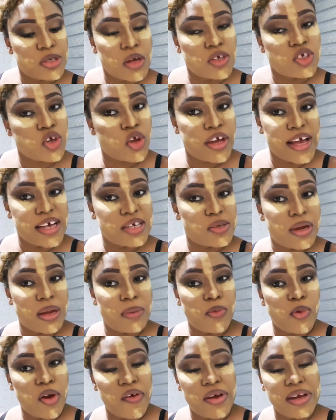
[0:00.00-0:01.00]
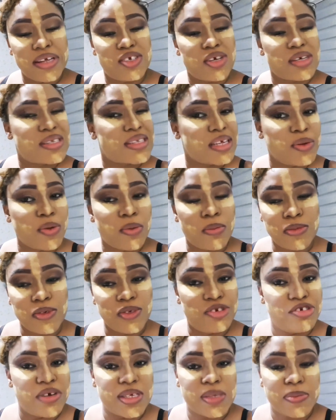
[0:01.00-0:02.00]
I'll show you guys what I'm wearing. It's just a normal
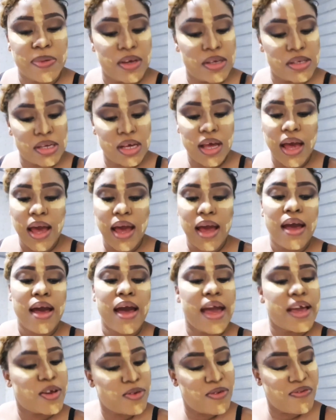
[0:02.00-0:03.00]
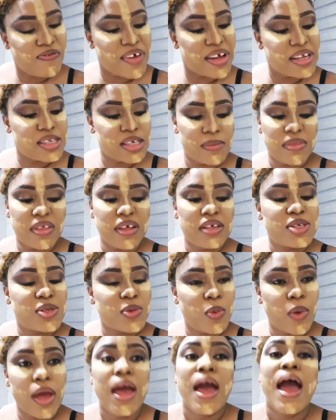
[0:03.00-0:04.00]
dress because I couldn't find something to
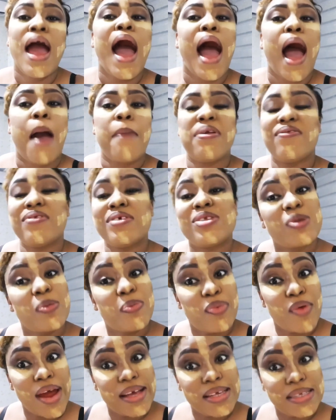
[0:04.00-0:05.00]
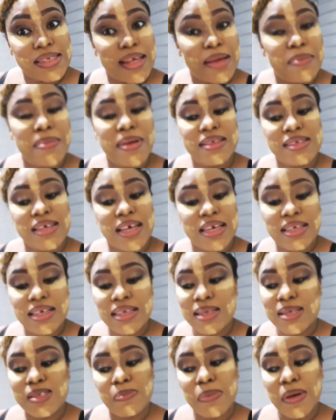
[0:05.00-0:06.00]
wear. I'm even surprised I'm attending
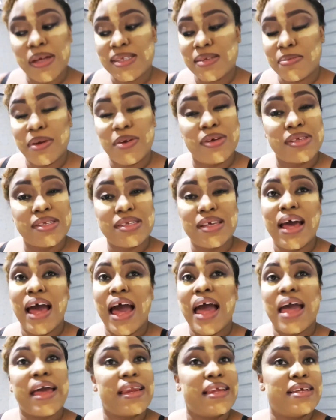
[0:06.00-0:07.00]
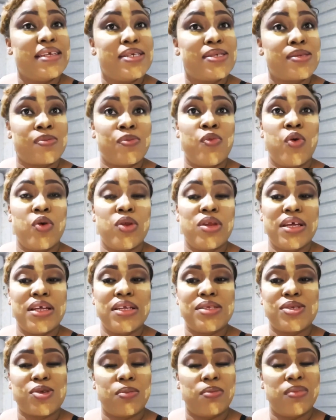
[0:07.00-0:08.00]
this party because early this morning
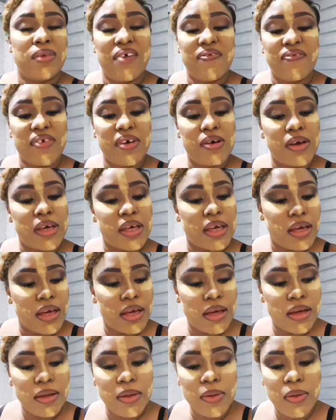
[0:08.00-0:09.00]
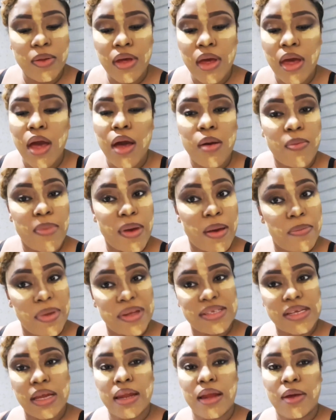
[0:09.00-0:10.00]
someone fell ill. I'm
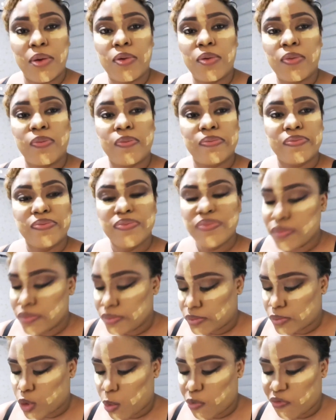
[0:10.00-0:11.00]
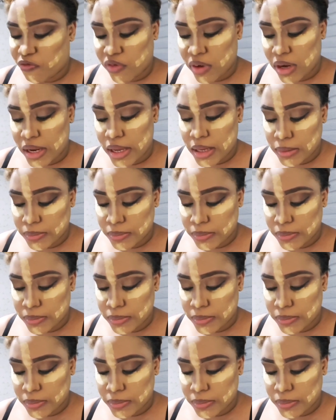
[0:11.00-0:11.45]
better now. Hopefully.